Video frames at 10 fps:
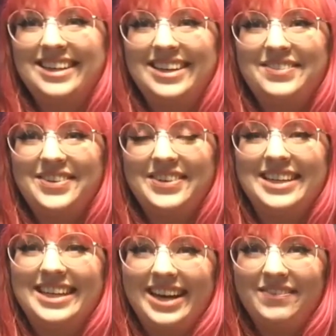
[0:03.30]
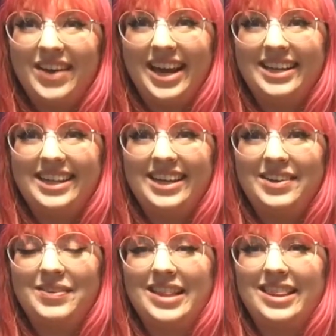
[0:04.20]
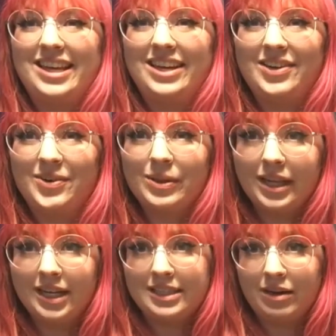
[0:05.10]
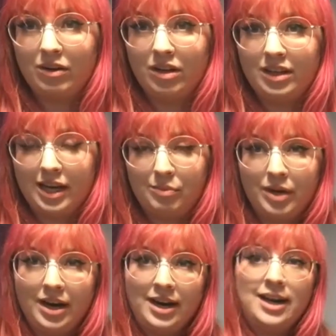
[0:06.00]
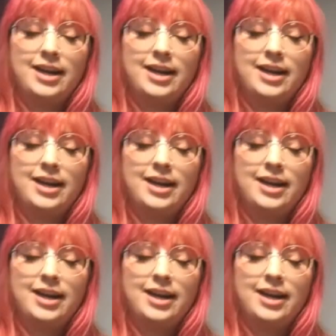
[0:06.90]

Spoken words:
Hi everyone, I'm Kaylee with the North Lake Town Hall Library,